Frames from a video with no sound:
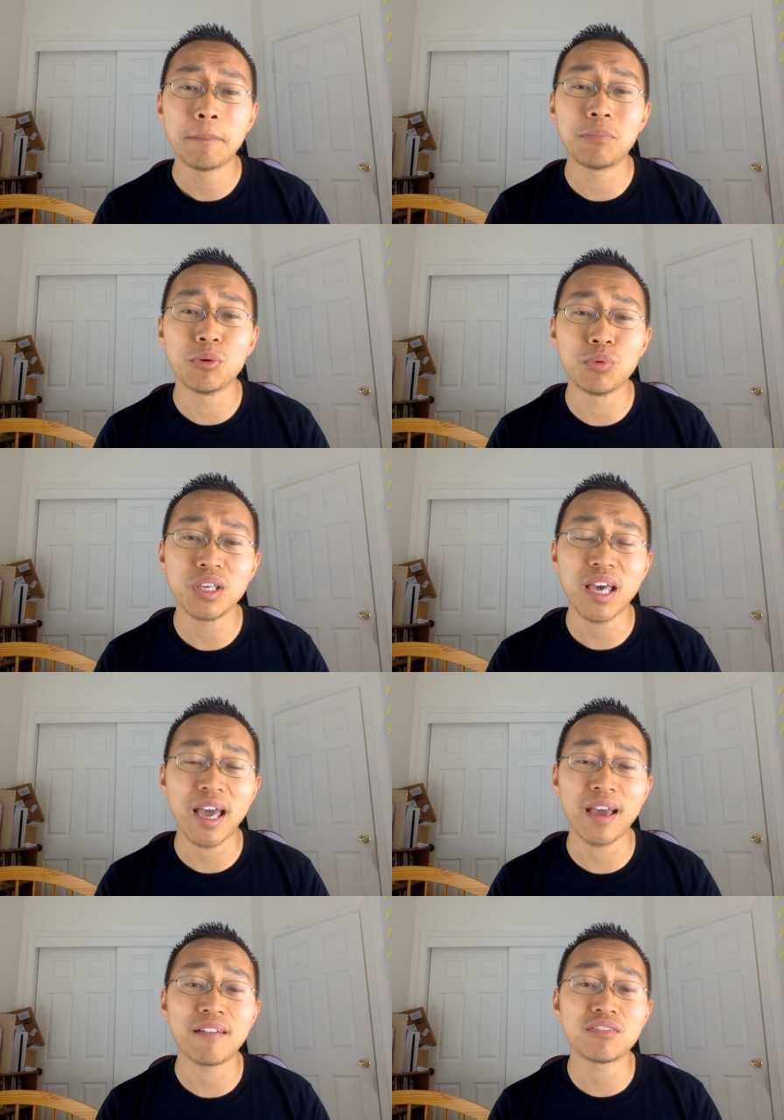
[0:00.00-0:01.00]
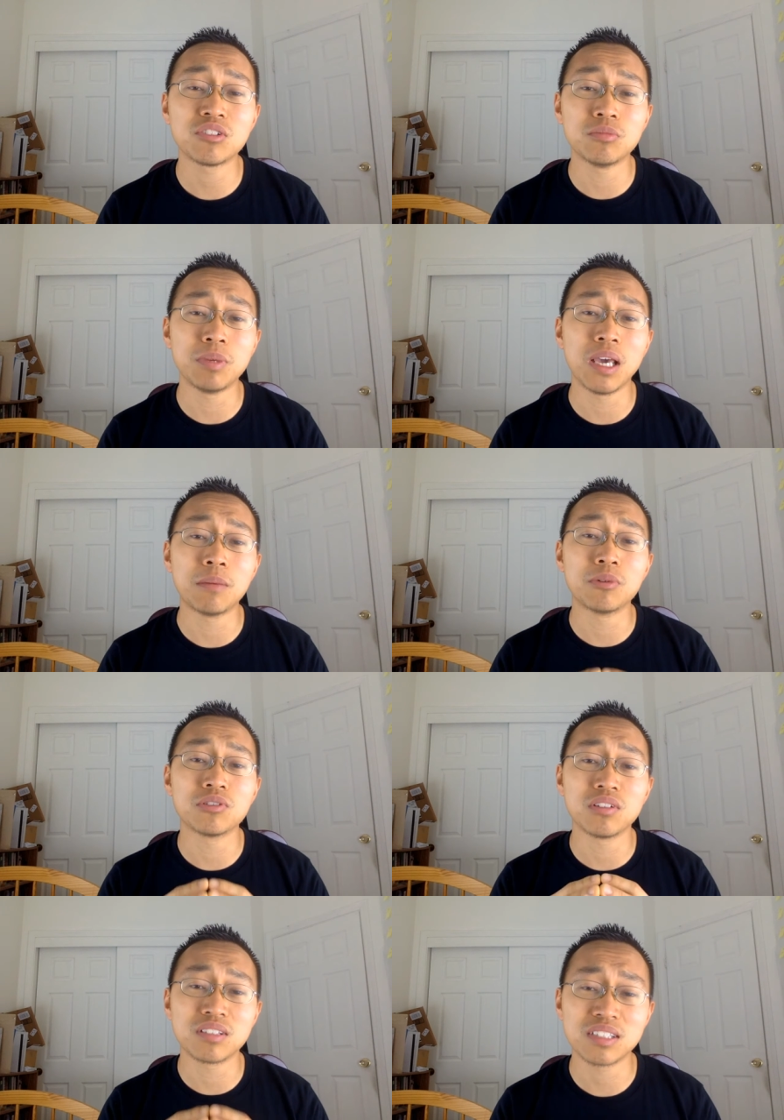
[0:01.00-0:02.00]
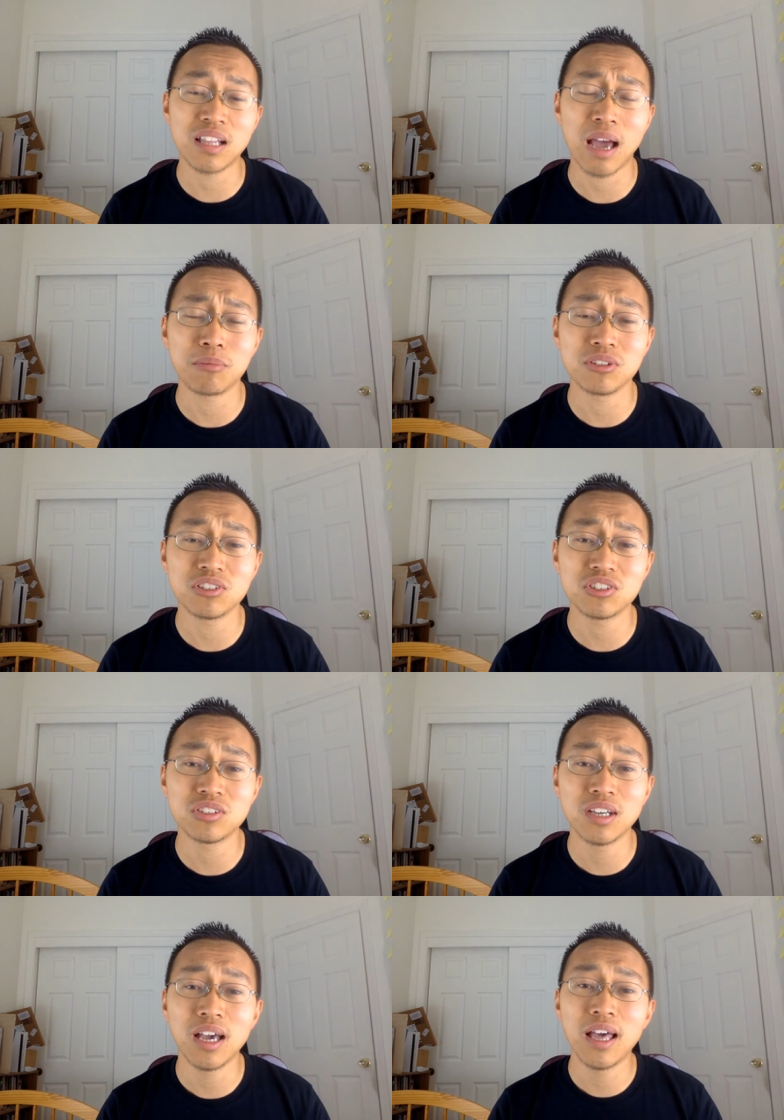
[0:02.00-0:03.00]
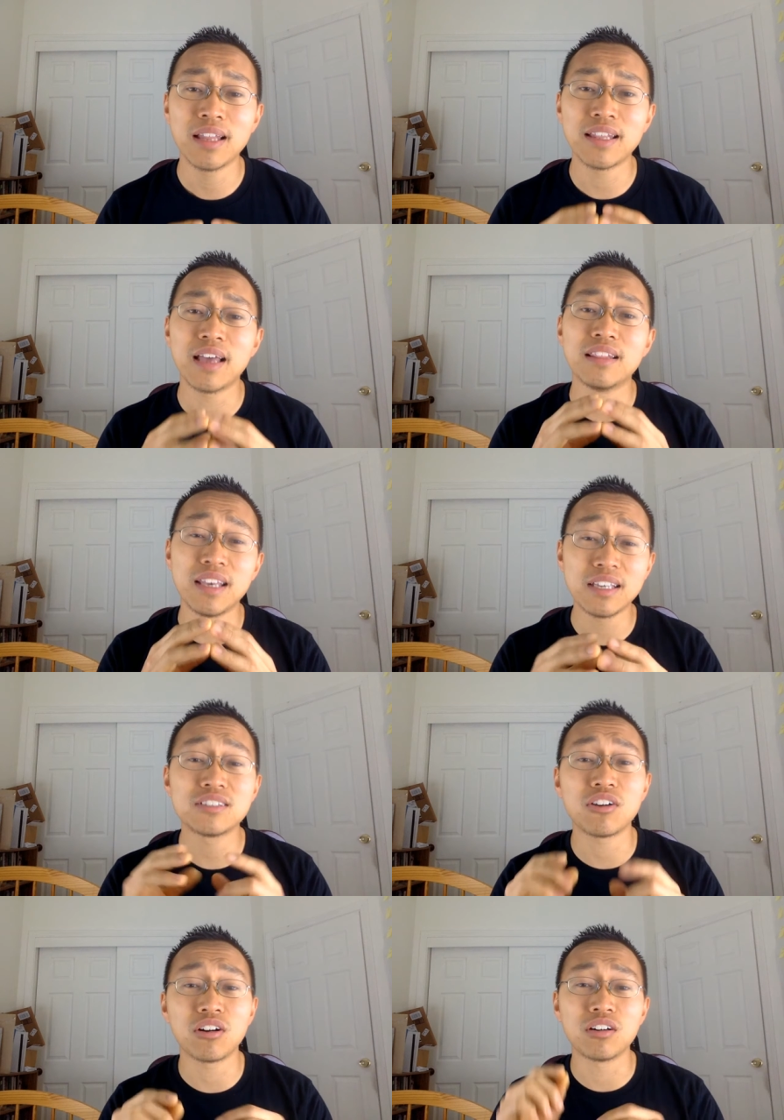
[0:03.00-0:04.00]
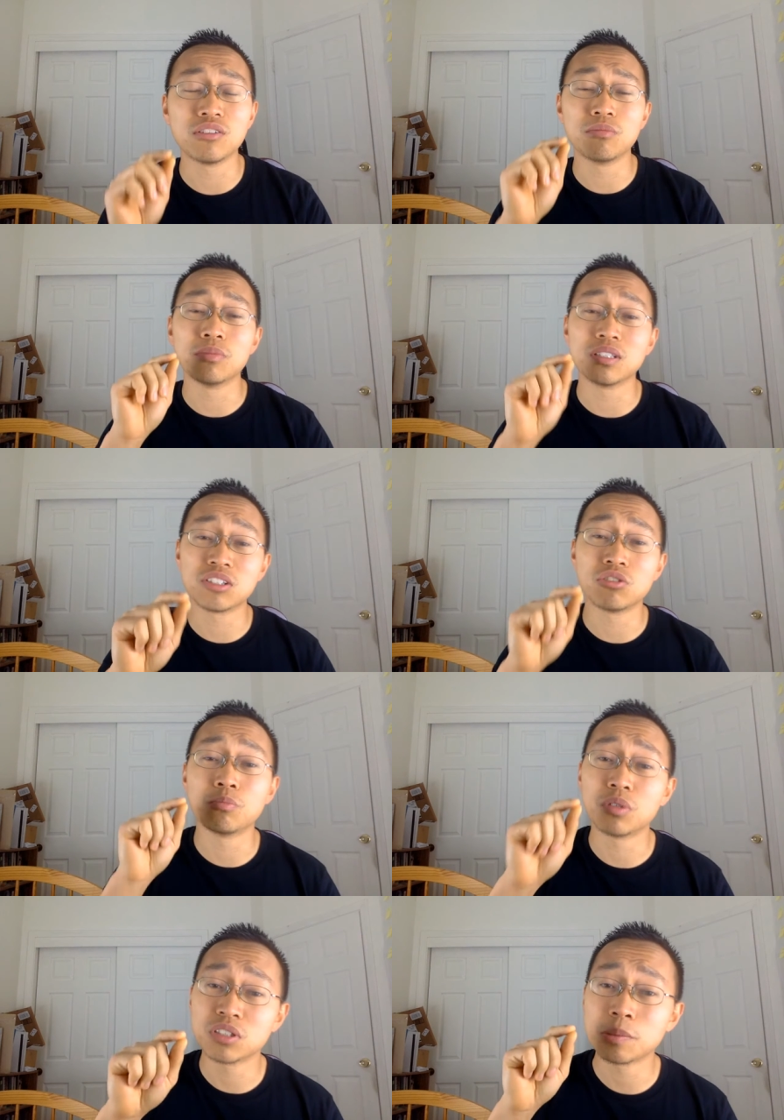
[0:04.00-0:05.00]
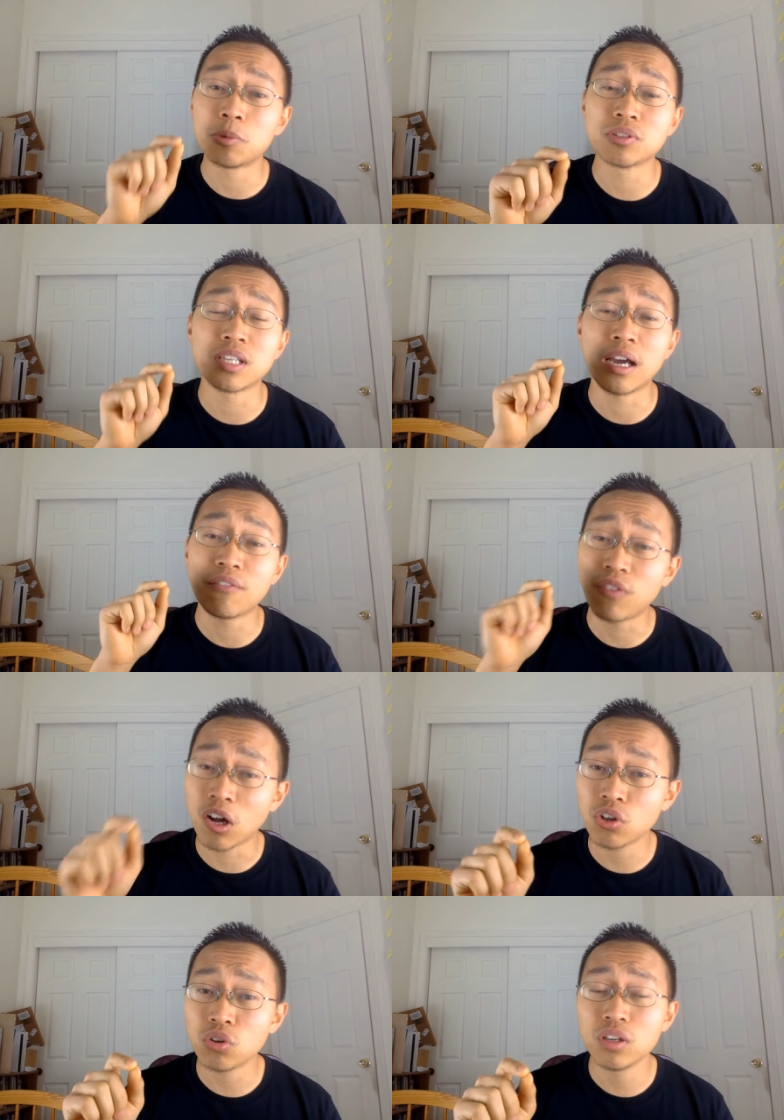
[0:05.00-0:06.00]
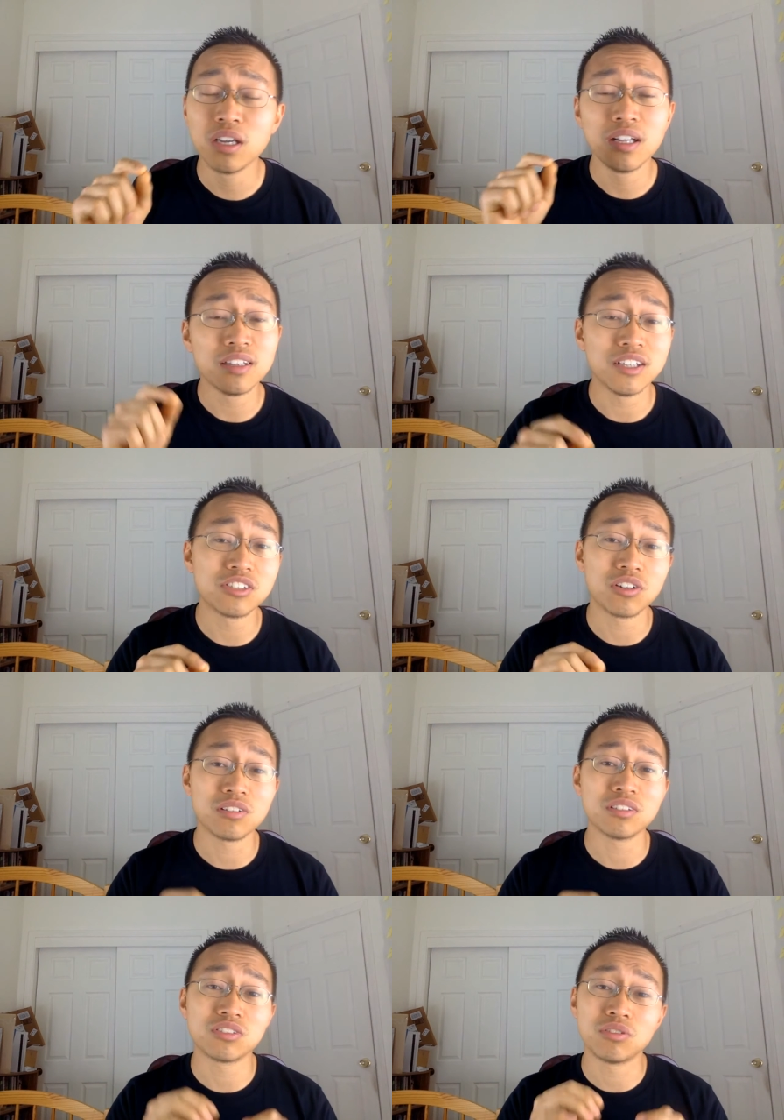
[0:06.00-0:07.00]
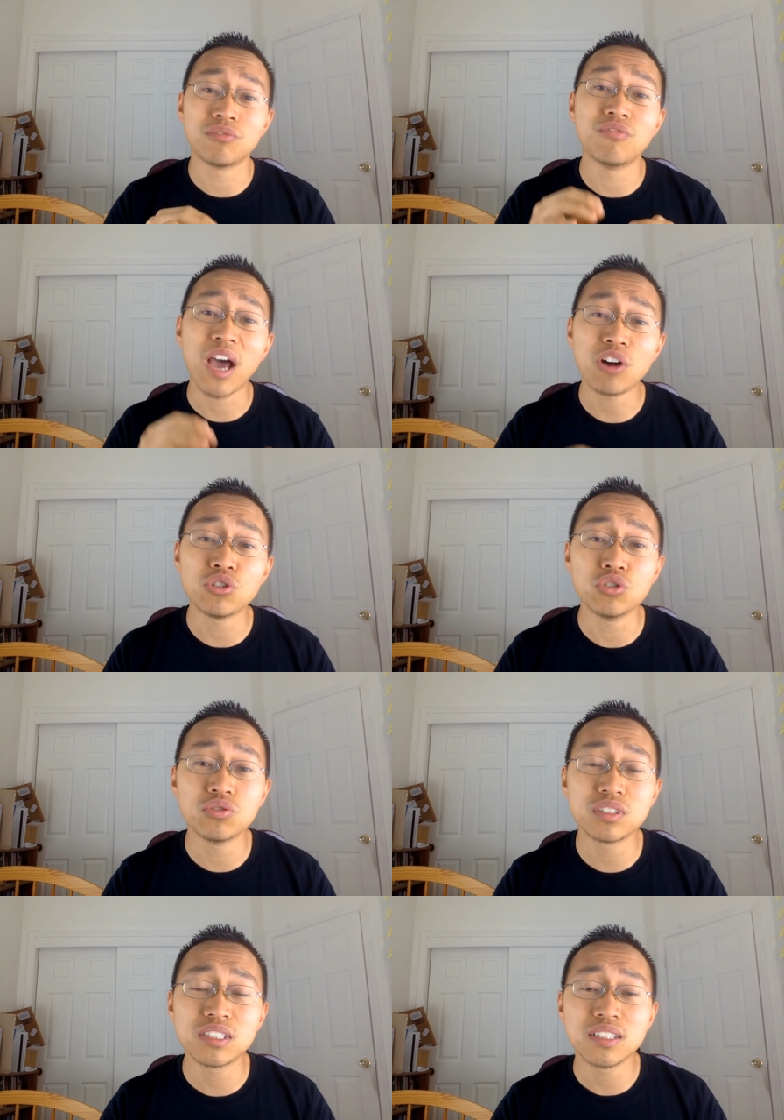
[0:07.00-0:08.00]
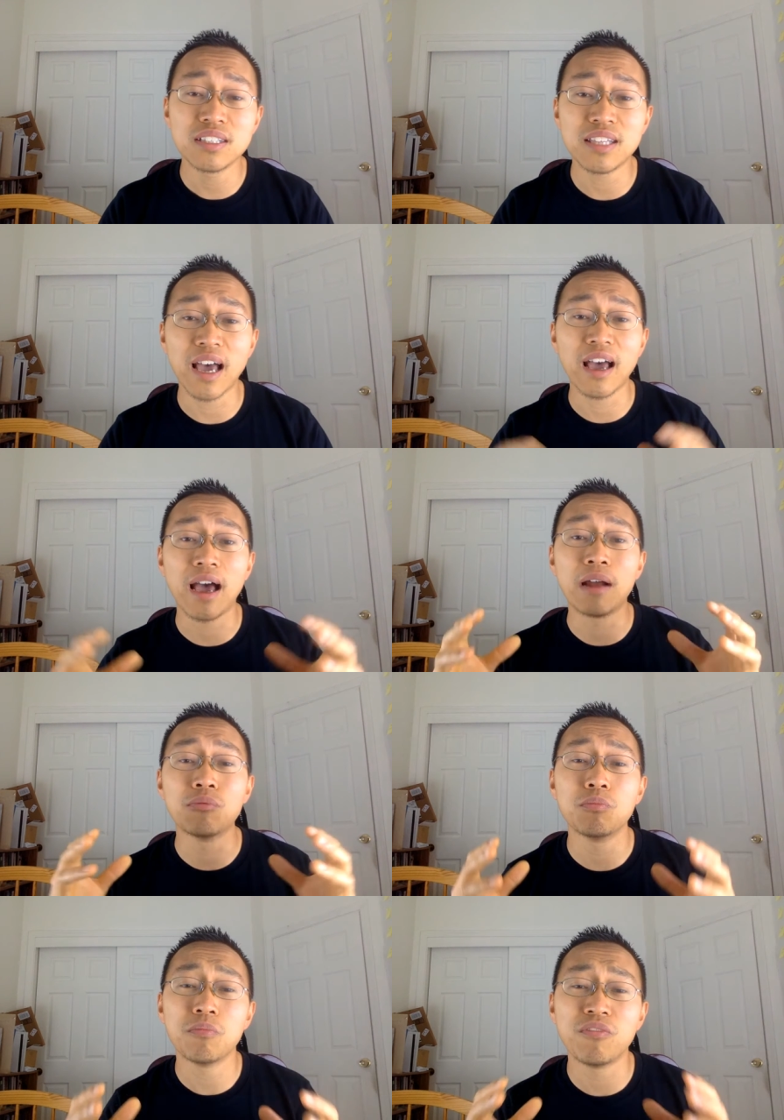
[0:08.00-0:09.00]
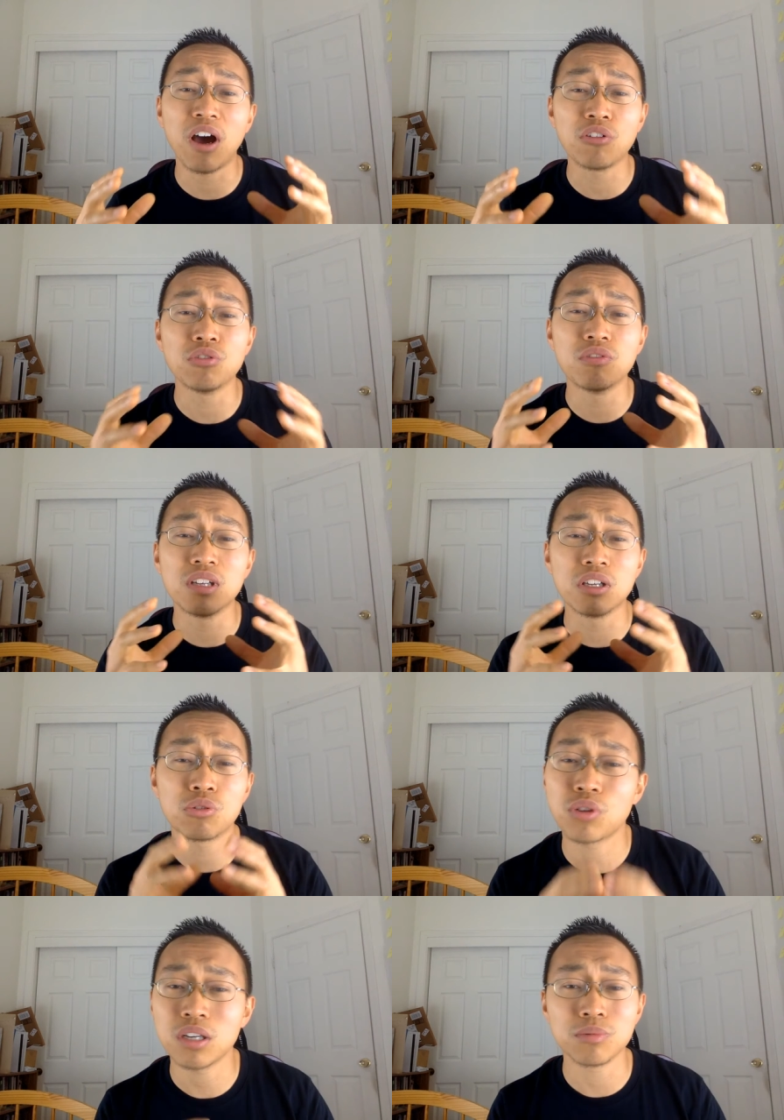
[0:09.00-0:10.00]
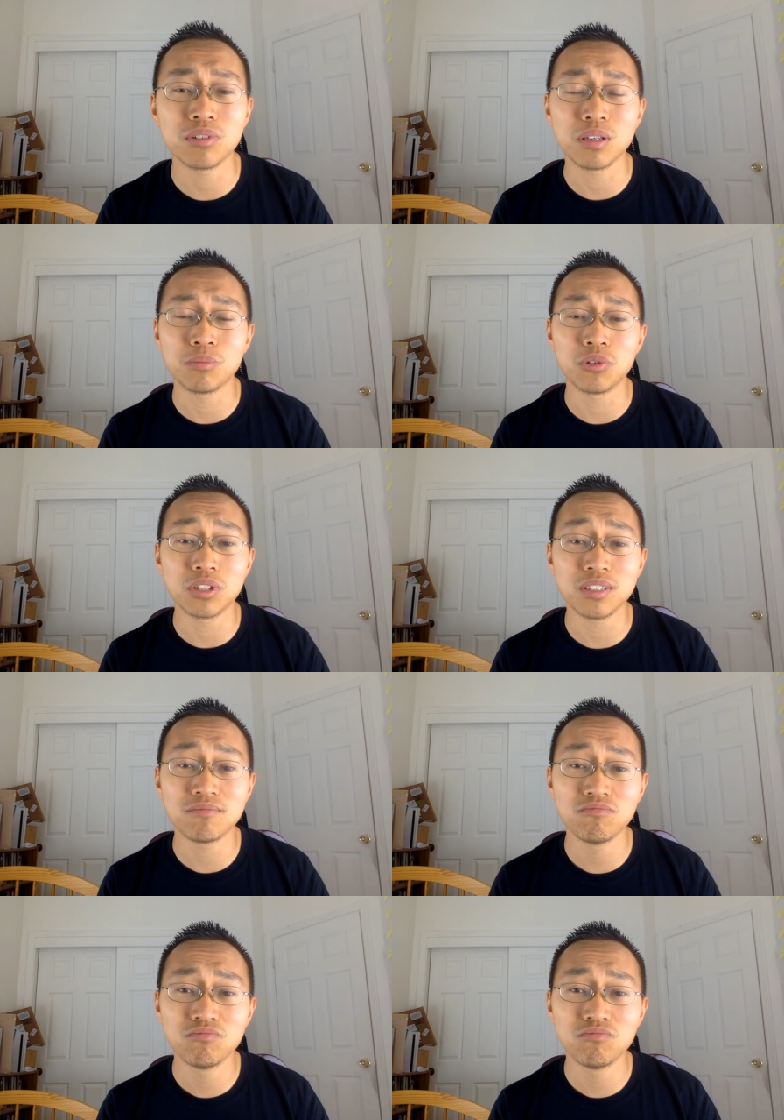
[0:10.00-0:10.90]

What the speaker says: but we have to be able to establish that these are the certain principles that I follow, these are the certain values that I value incredibly important.